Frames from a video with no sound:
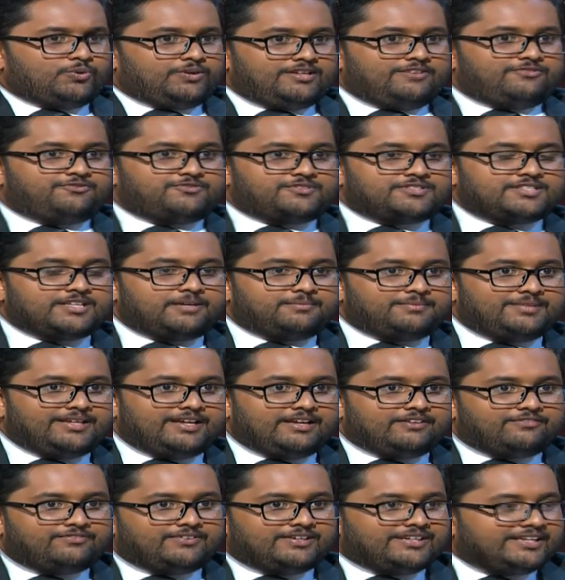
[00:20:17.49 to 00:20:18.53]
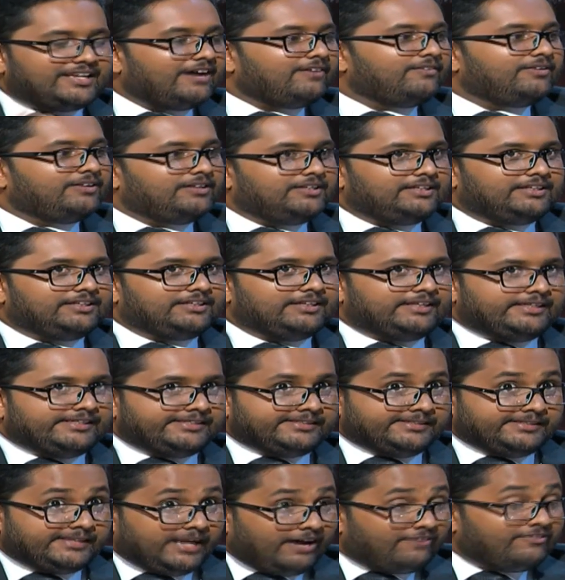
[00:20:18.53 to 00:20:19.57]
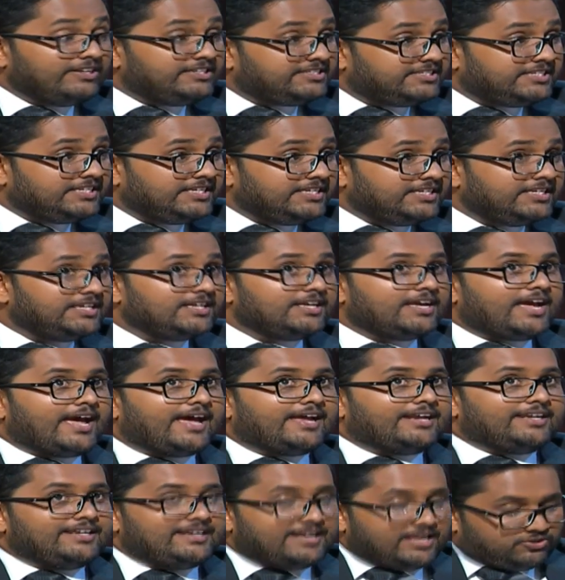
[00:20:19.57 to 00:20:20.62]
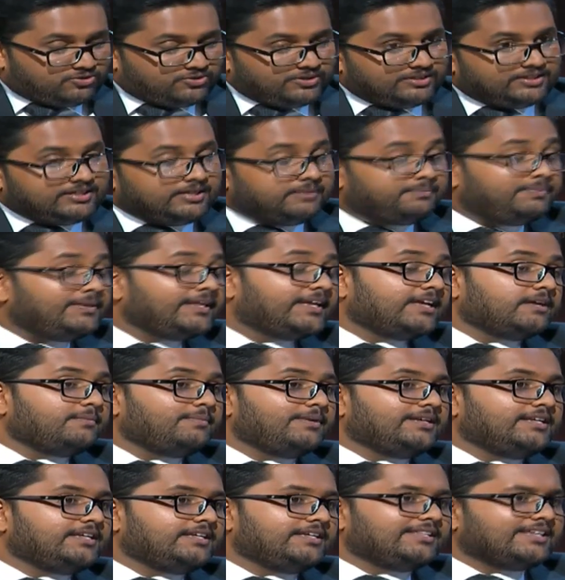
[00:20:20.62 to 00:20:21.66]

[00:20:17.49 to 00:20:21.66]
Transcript: if something of novelty and industrial applicability,